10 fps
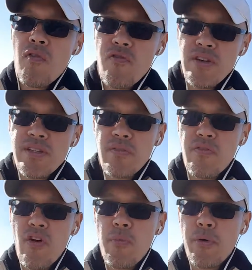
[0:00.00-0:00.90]
first and
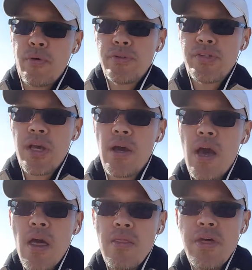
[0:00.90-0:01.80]
foremost,
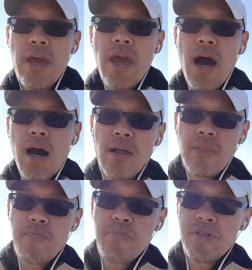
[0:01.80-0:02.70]
they are
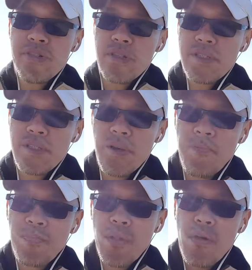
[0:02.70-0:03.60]
the business,
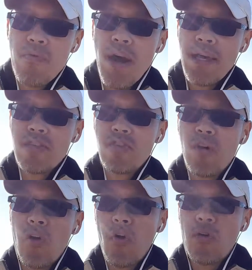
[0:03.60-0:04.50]
right?
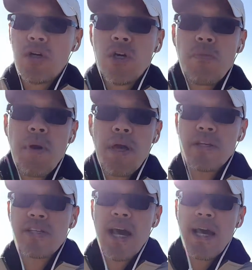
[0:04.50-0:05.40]
So many
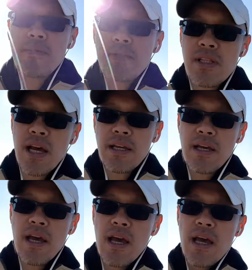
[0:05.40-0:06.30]
a times,
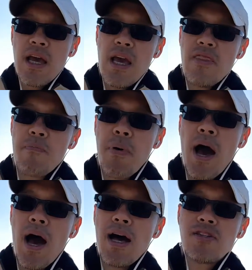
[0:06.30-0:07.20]
like in the
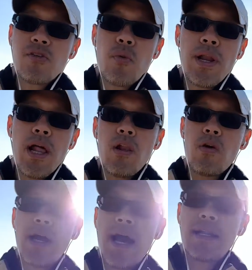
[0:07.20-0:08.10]
past, when I
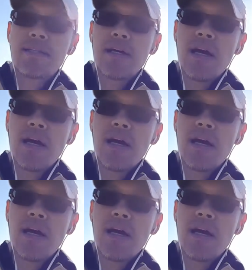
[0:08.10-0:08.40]
look at